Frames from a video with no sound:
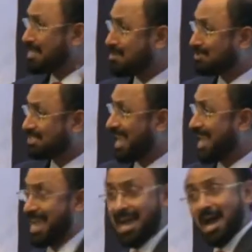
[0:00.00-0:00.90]
you
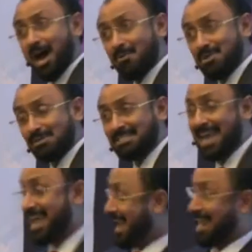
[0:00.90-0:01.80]
say, how you
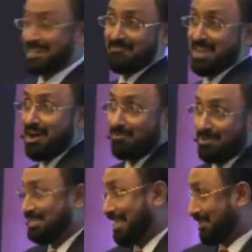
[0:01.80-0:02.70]
say, and the way how you
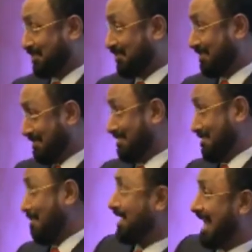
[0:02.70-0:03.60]
say so.
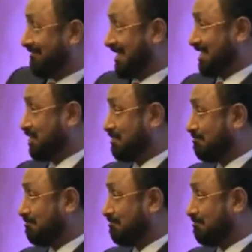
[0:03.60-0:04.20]
Your body language.